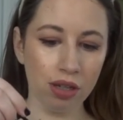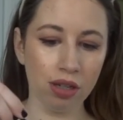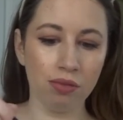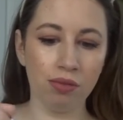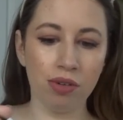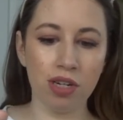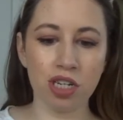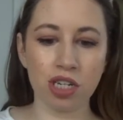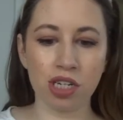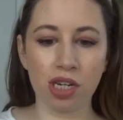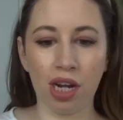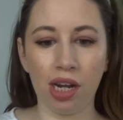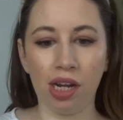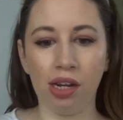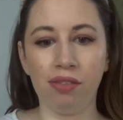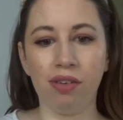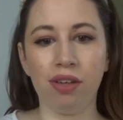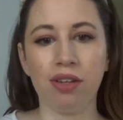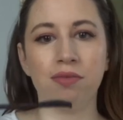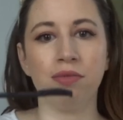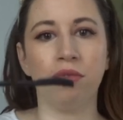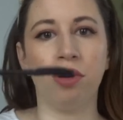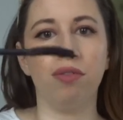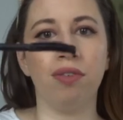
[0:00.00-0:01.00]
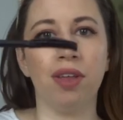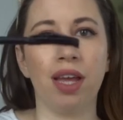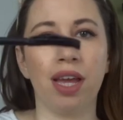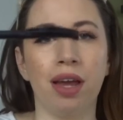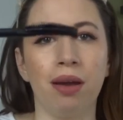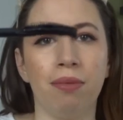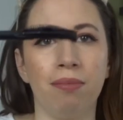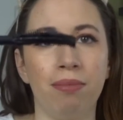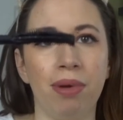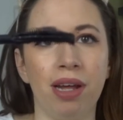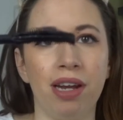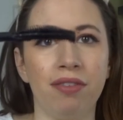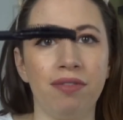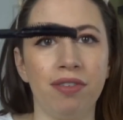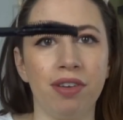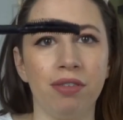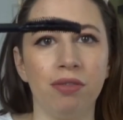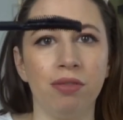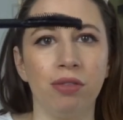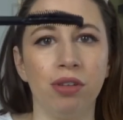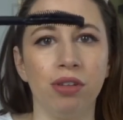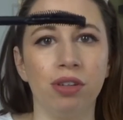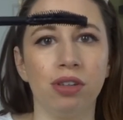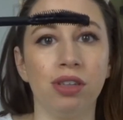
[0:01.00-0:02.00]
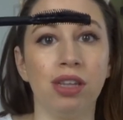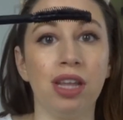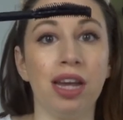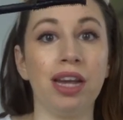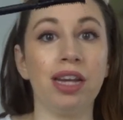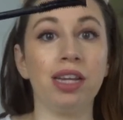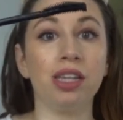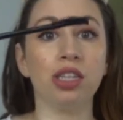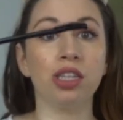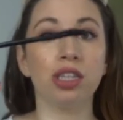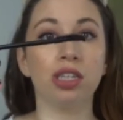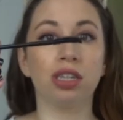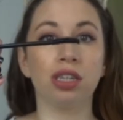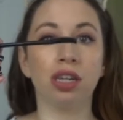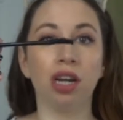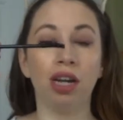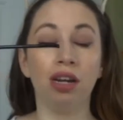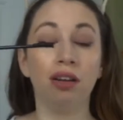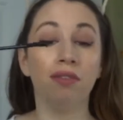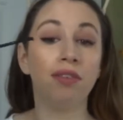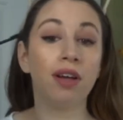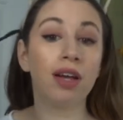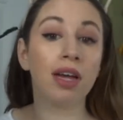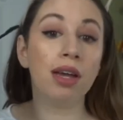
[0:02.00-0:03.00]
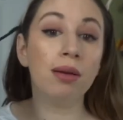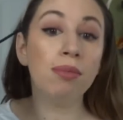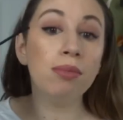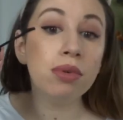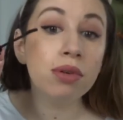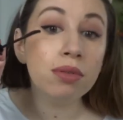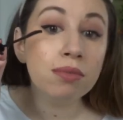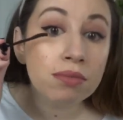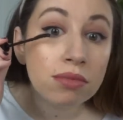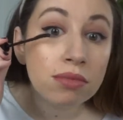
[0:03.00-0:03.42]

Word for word: which kind of has more of like a benefit roller lash kind of vibe.